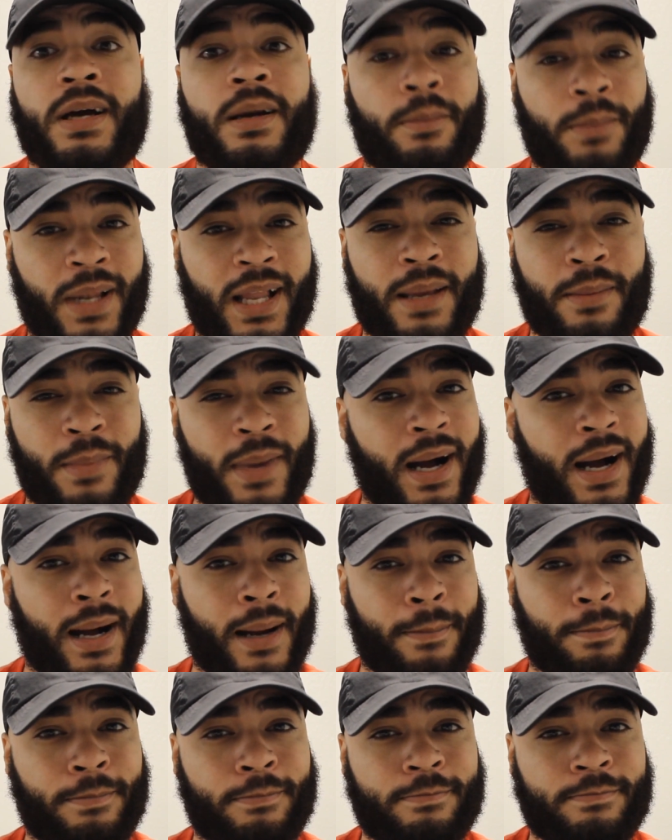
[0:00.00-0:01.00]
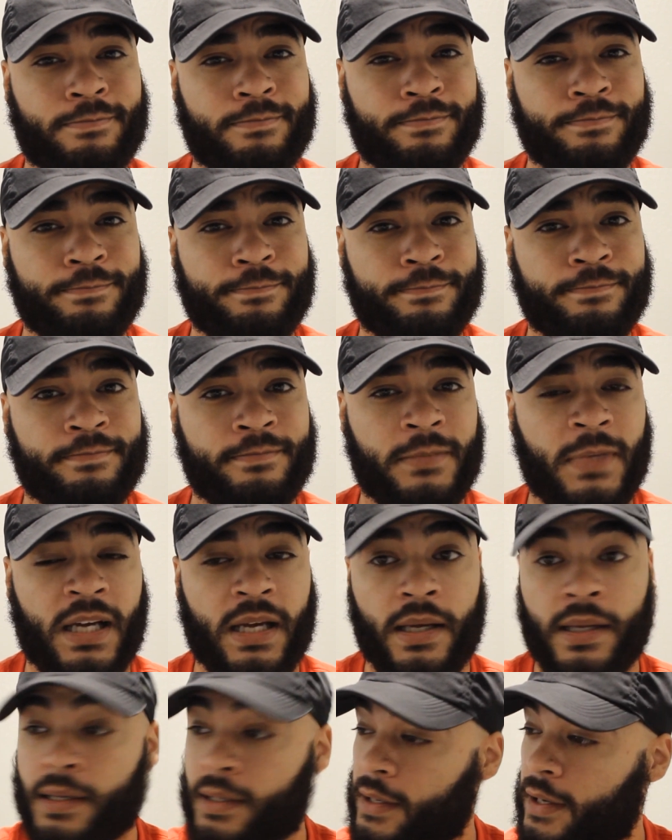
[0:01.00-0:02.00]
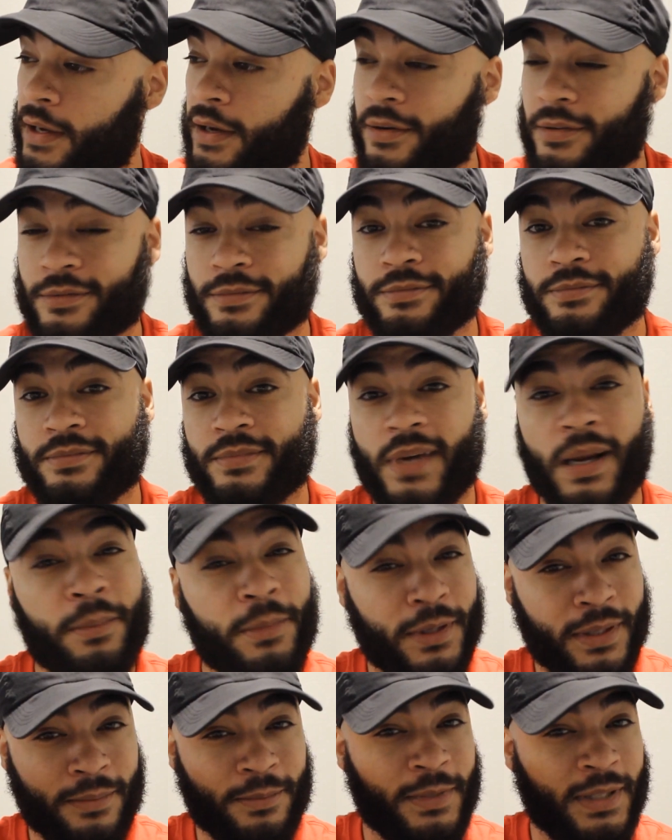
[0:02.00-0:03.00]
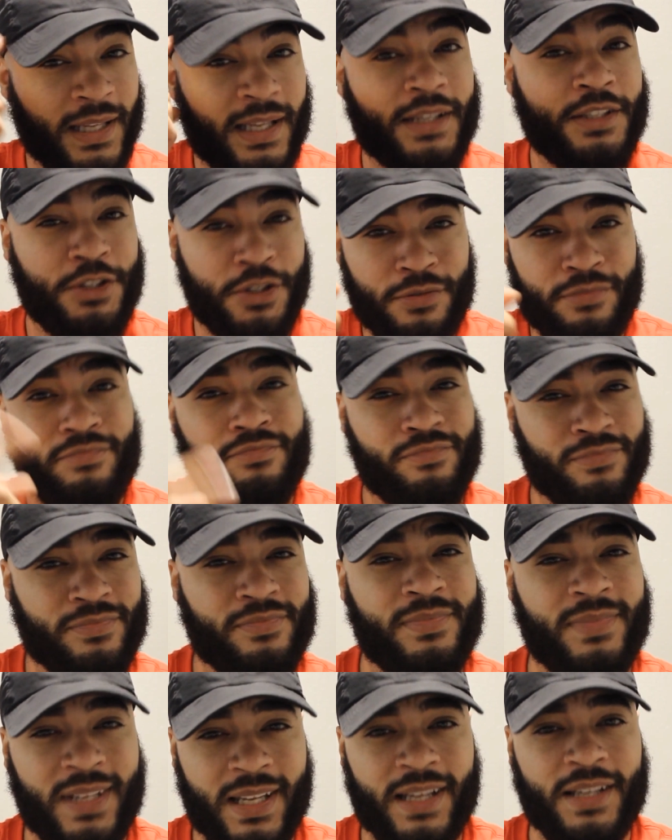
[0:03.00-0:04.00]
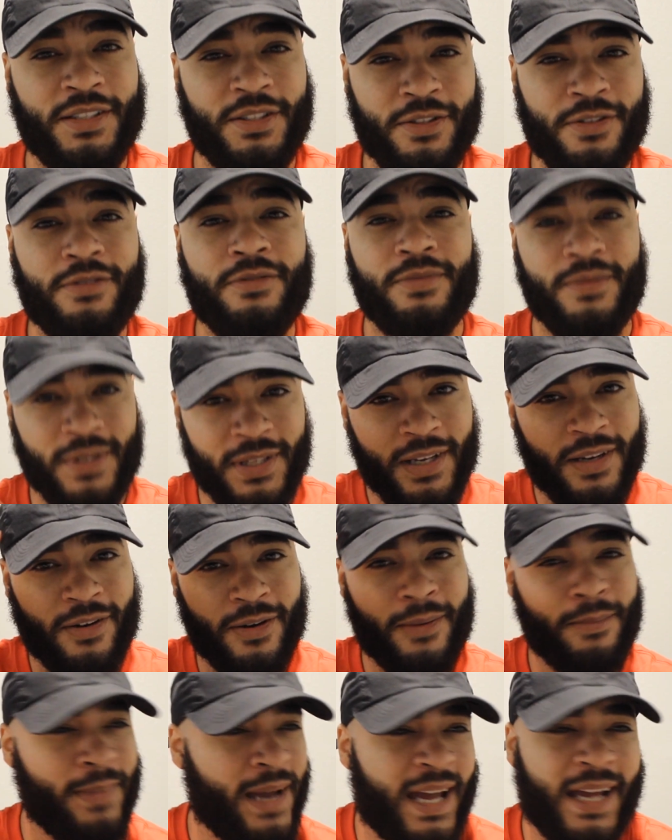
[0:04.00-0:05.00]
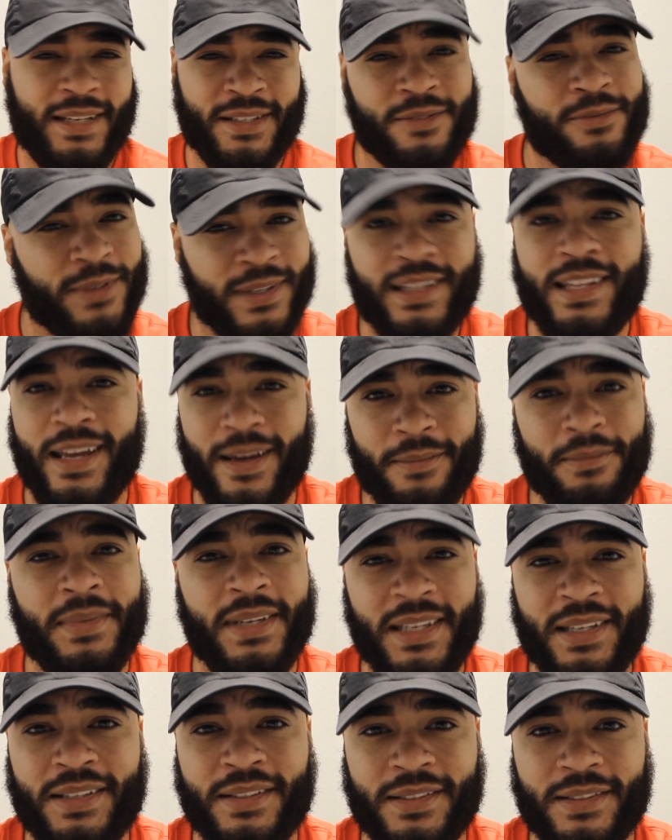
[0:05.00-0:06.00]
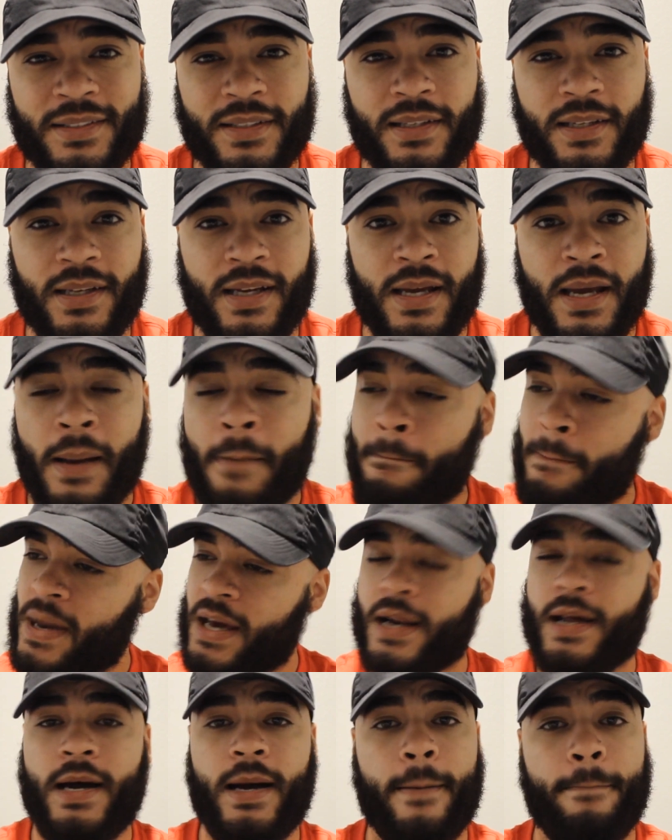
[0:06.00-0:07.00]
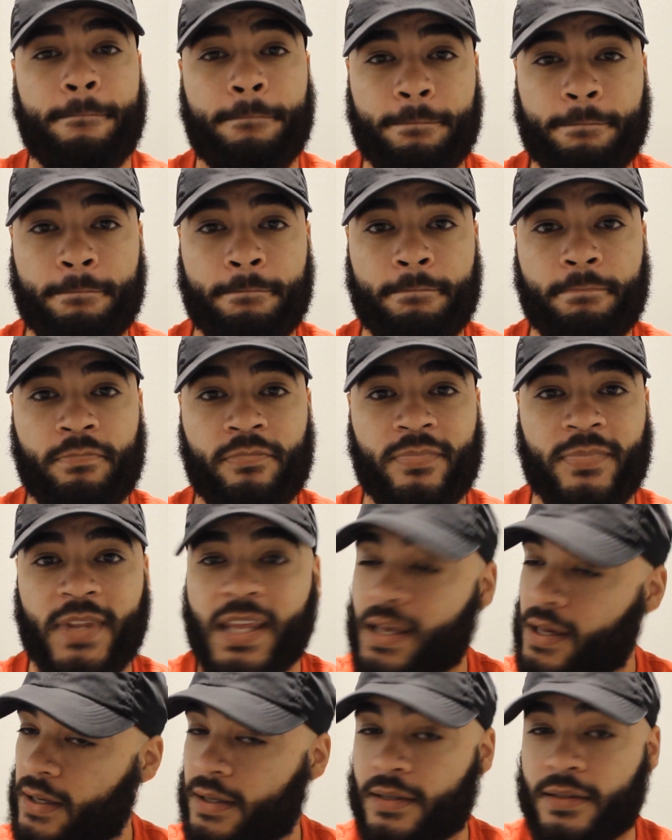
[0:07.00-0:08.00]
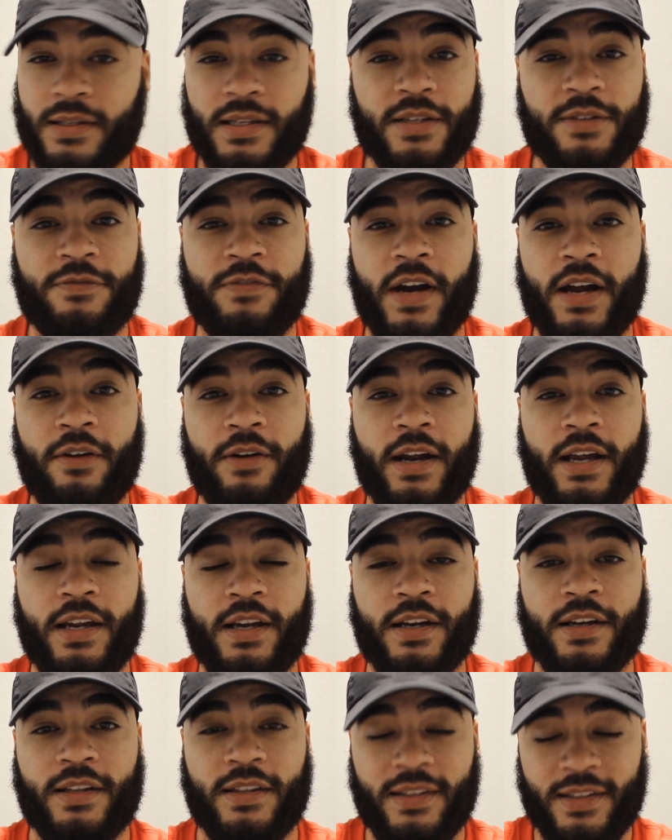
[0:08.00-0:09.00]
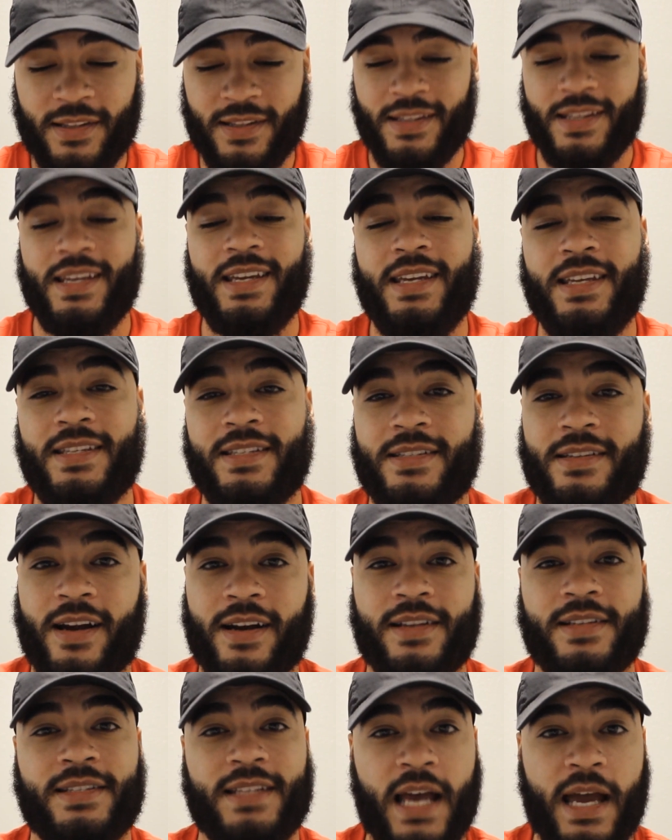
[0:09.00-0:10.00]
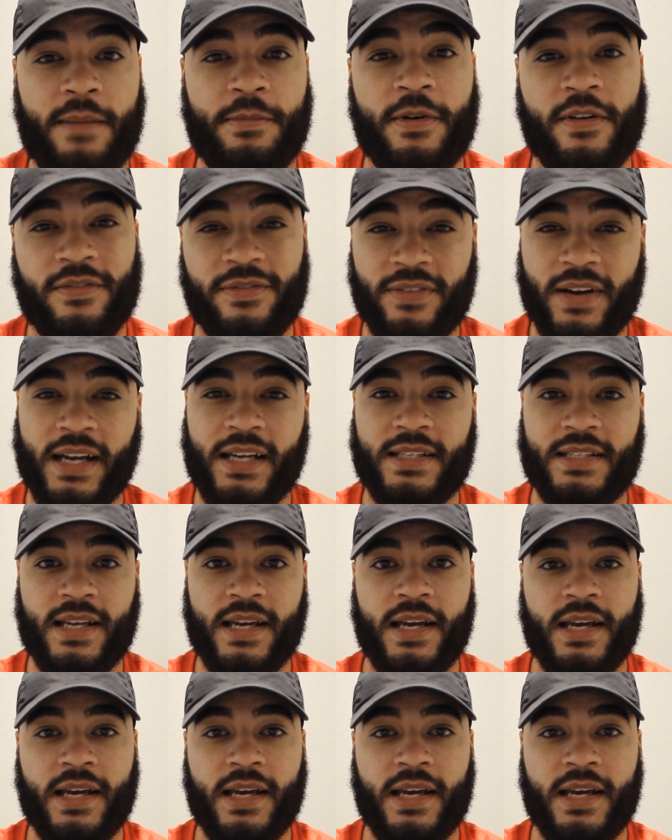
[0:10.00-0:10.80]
blame Bob. Now, I'm gonna let you imagine what that means. But yeah, this fight right here, these are the type of fights